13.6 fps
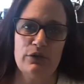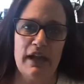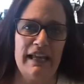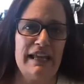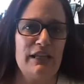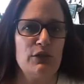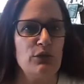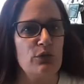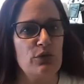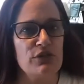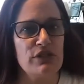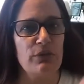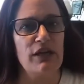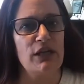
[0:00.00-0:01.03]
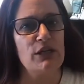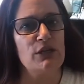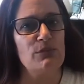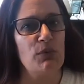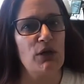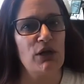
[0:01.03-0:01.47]
any tools that we can
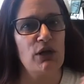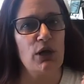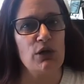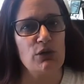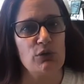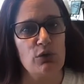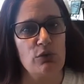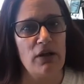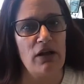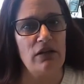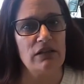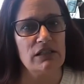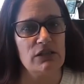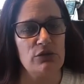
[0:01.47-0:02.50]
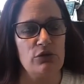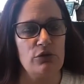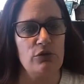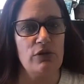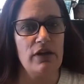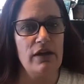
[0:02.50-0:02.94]
put in our tool belt
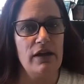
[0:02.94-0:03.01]
to